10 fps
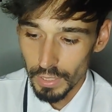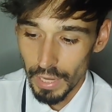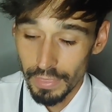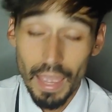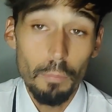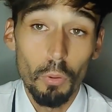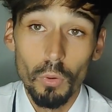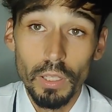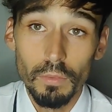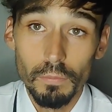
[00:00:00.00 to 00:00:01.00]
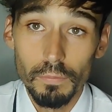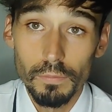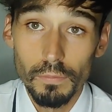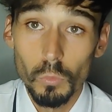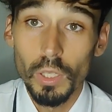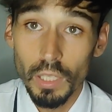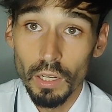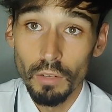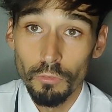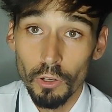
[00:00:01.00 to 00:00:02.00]
At that point, we
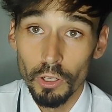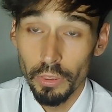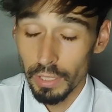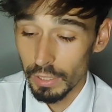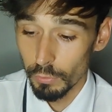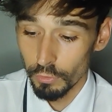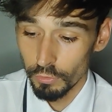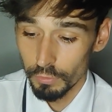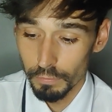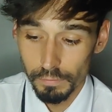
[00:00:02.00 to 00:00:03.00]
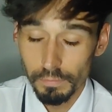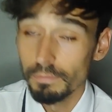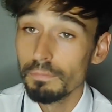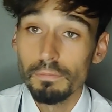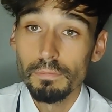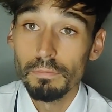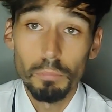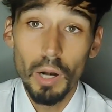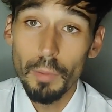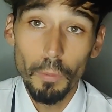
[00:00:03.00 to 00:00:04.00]
can infer that he was
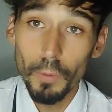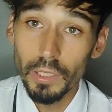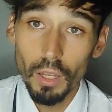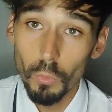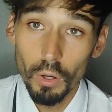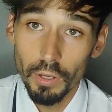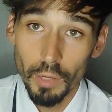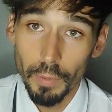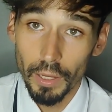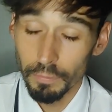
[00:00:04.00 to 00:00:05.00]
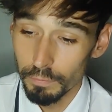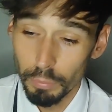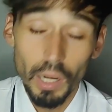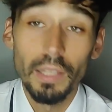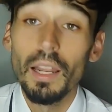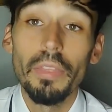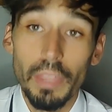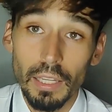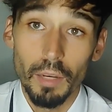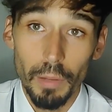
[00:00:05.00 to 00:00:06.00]
probably not worried about, probably not
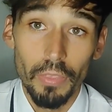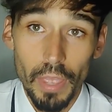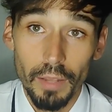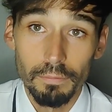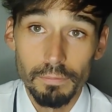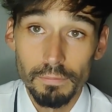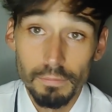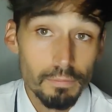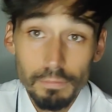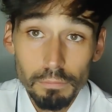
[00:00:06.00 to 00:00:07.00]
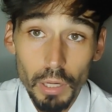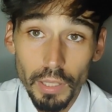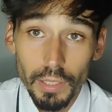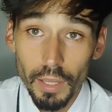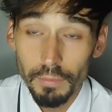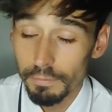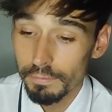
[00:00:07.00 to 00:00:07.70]
thinking about that. Probably not,